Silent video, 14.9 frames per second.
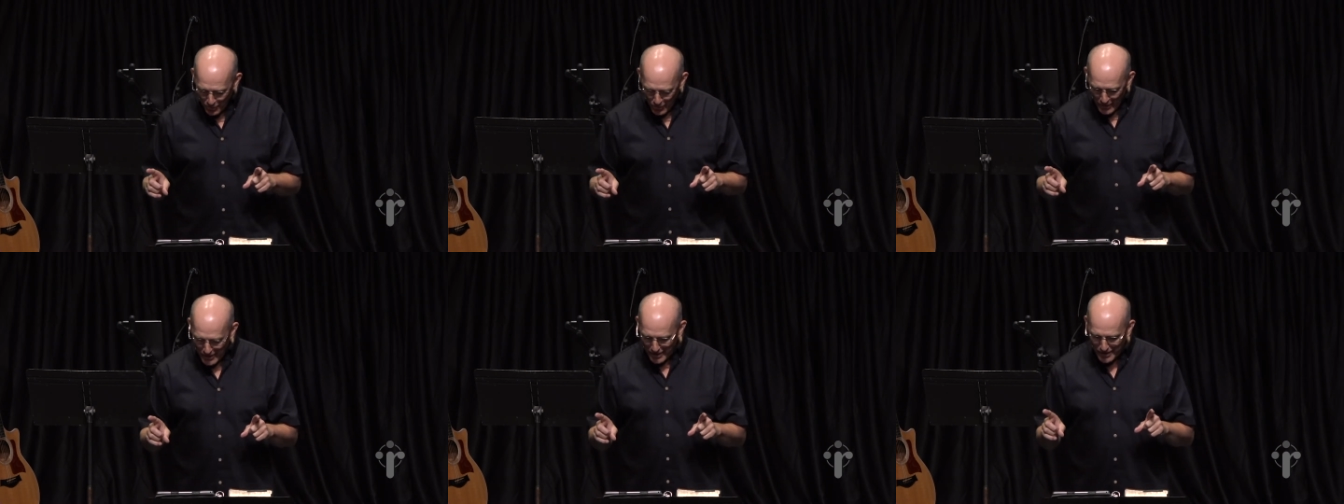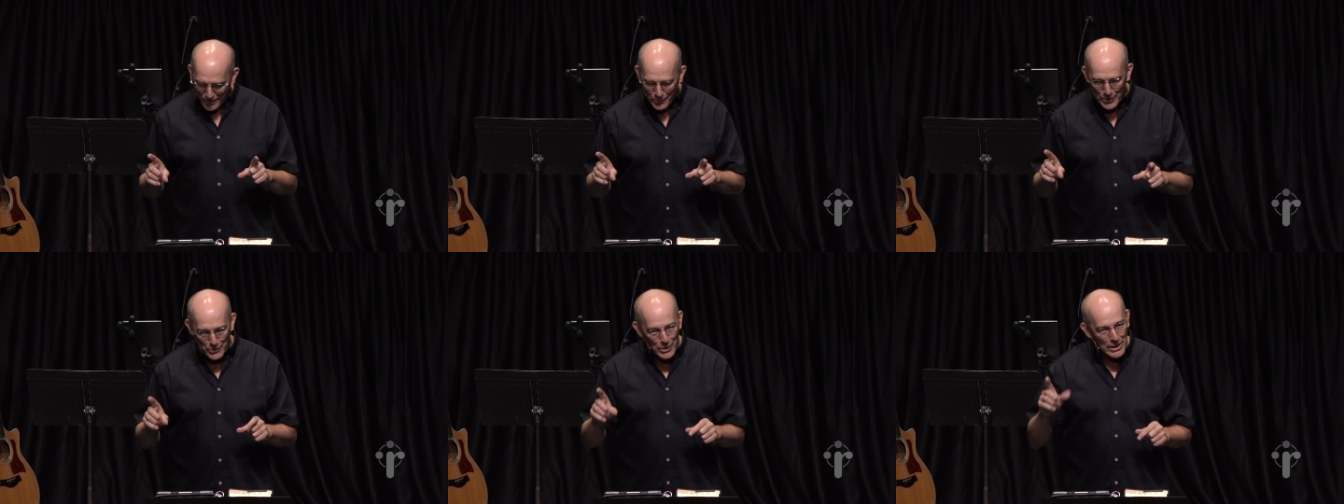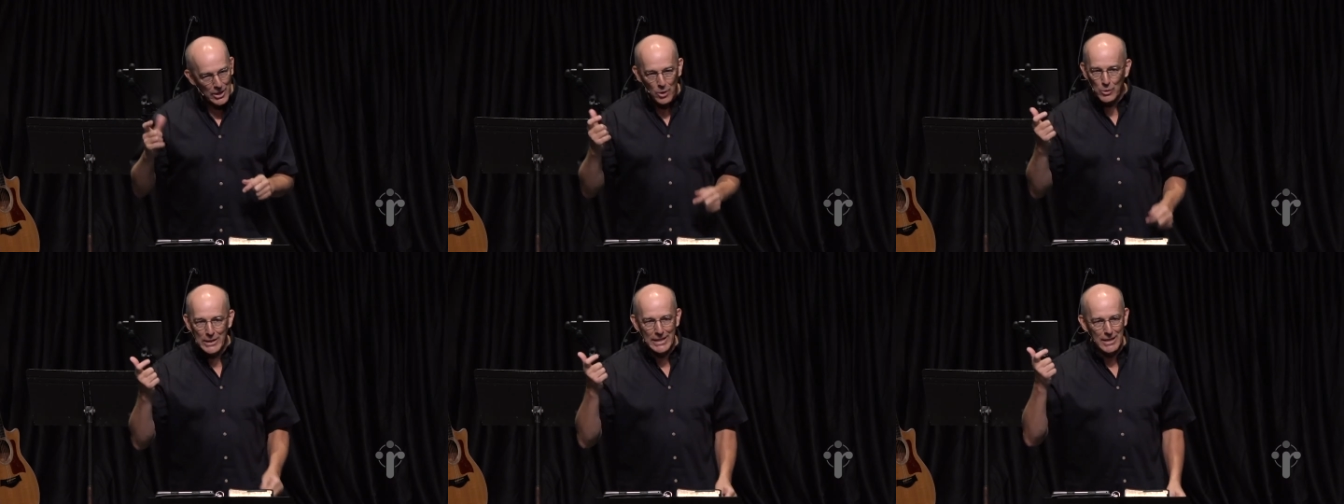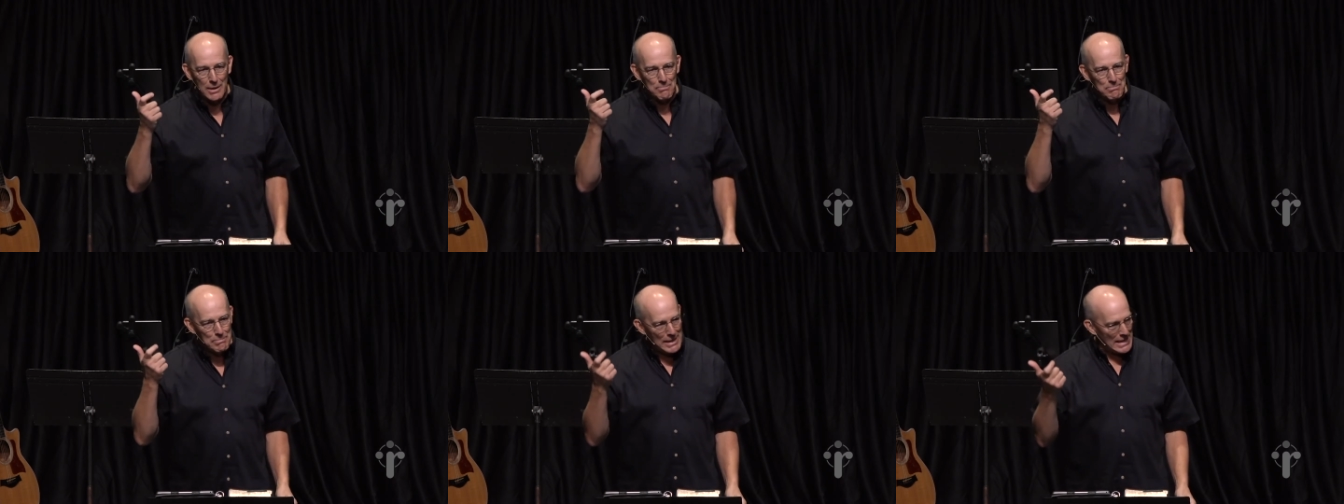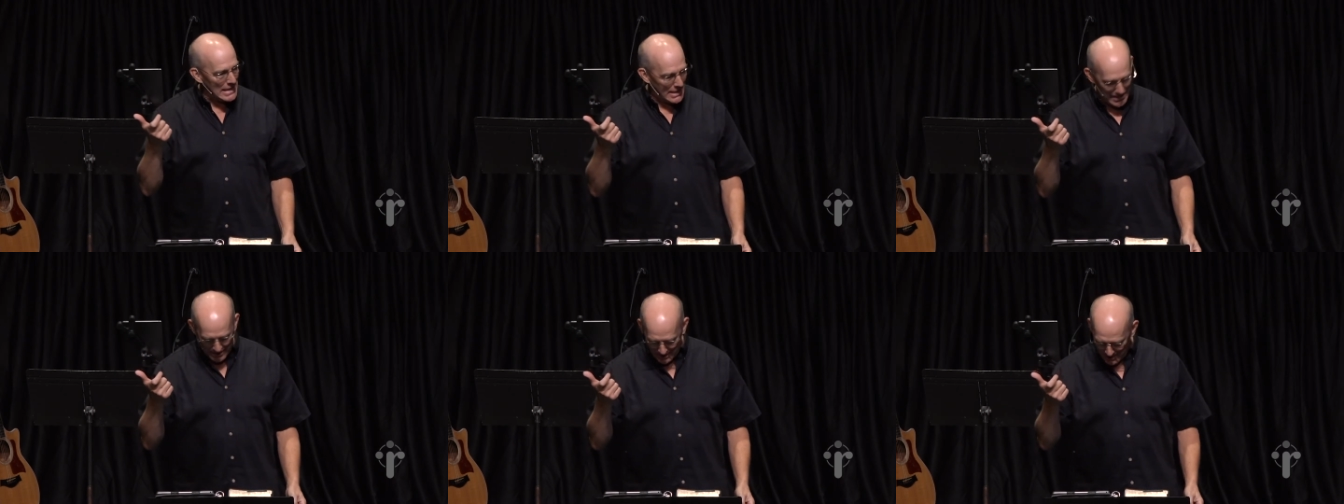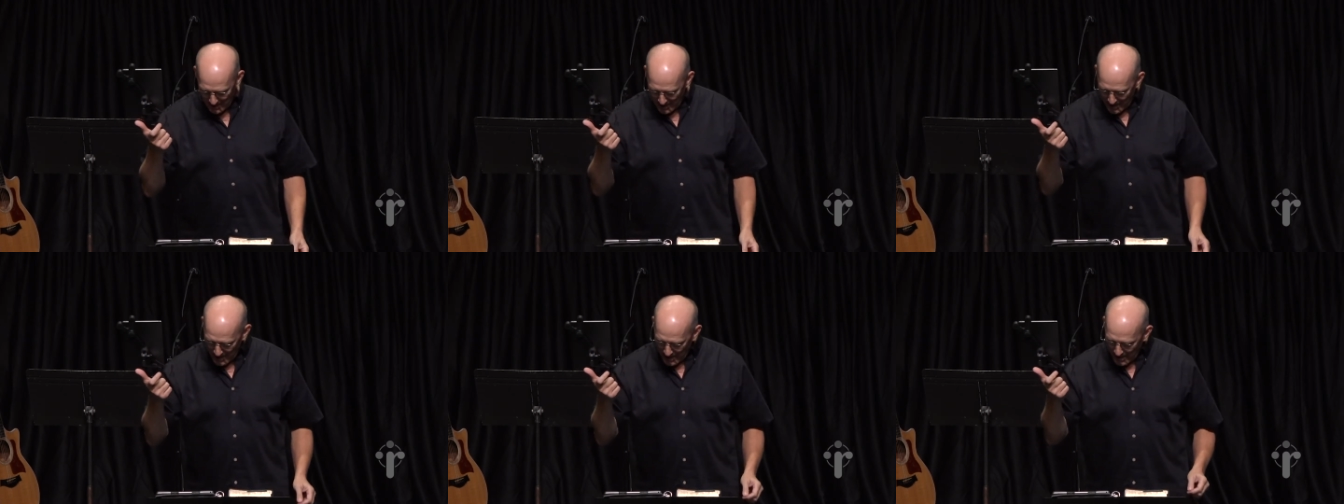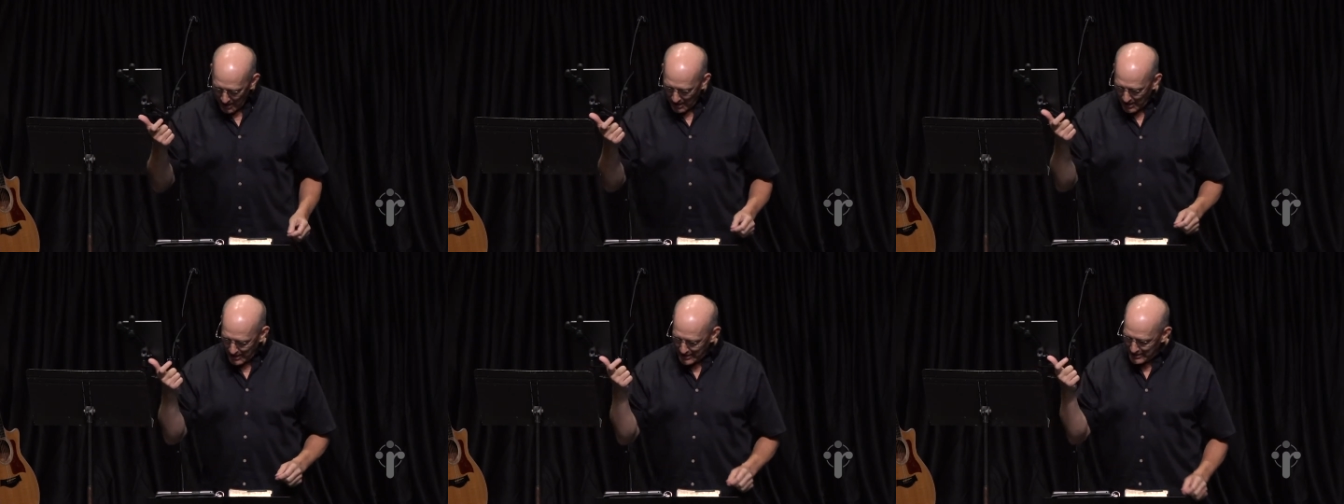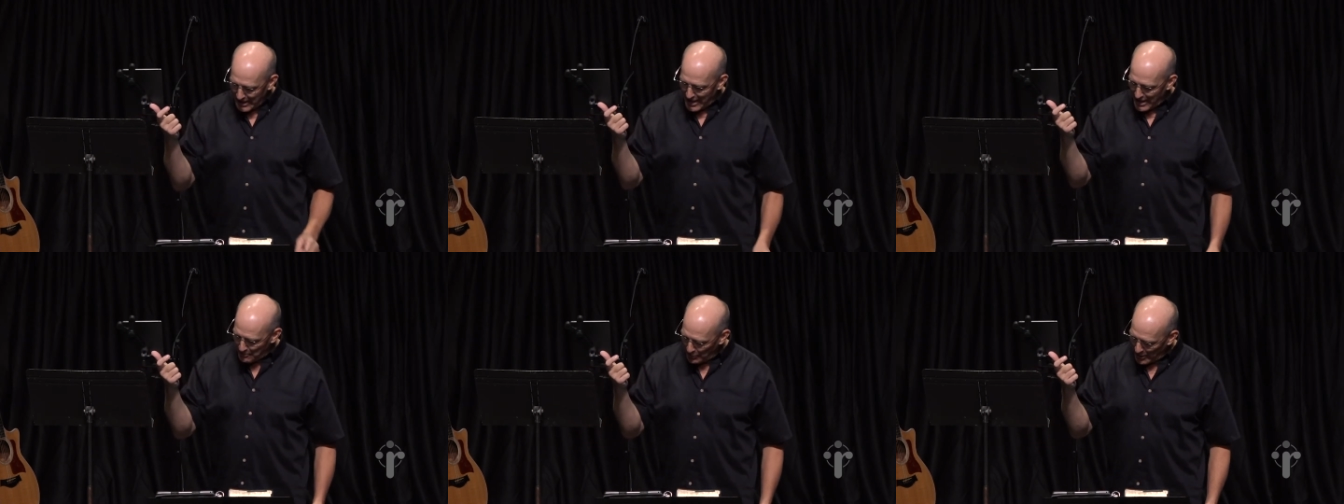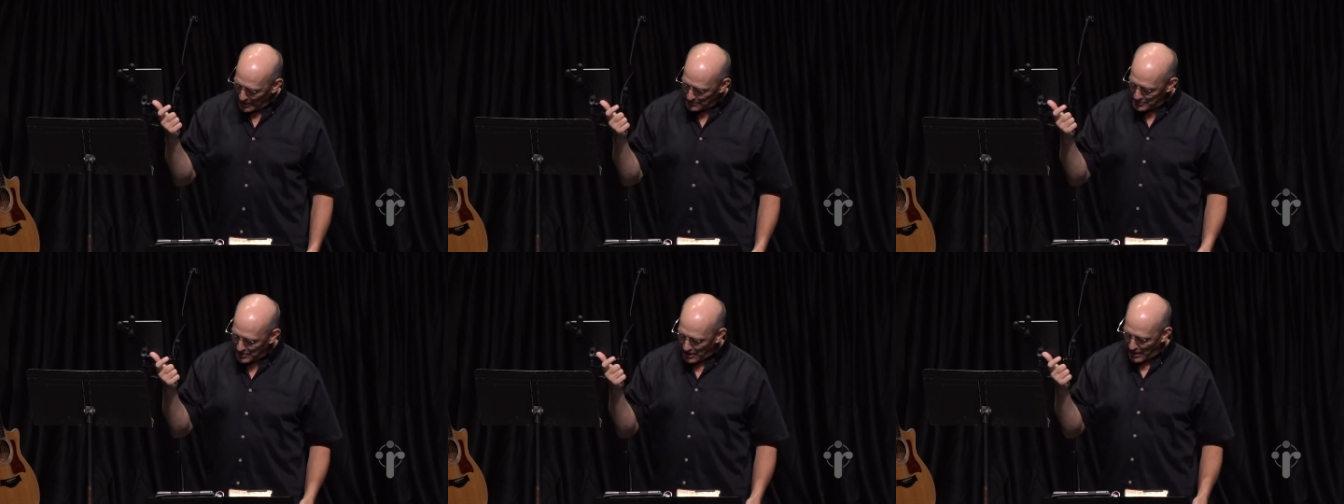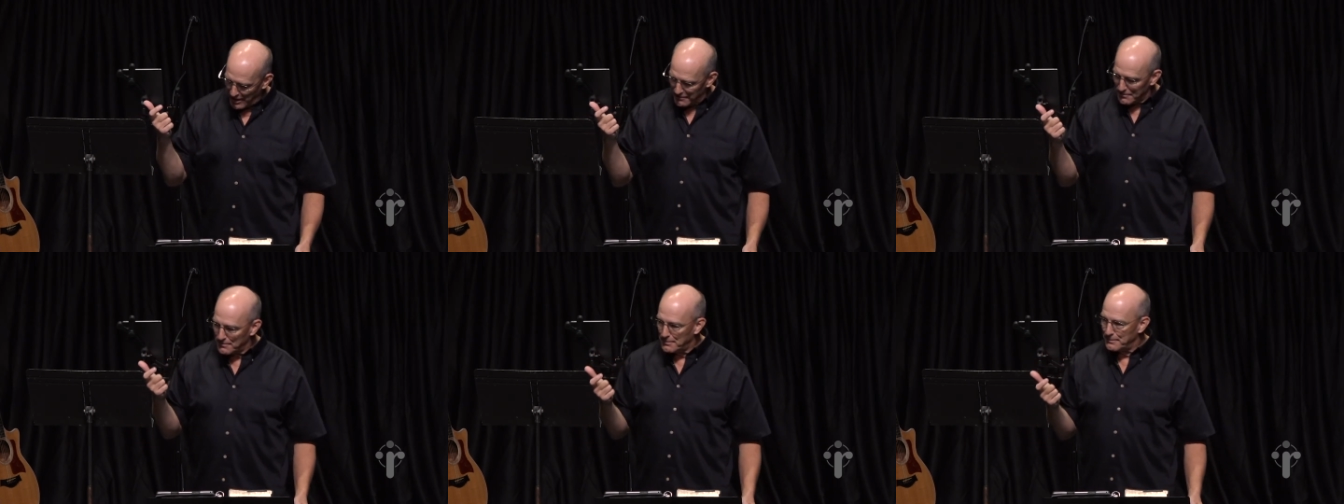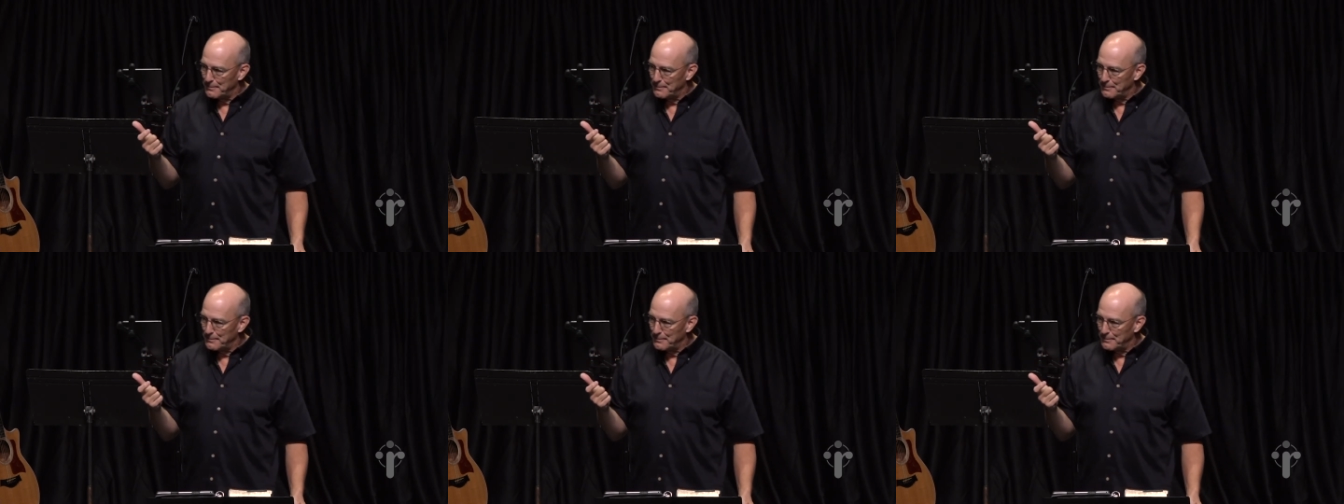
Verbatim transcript: we, we really only get a peek uh, into Abraham's life.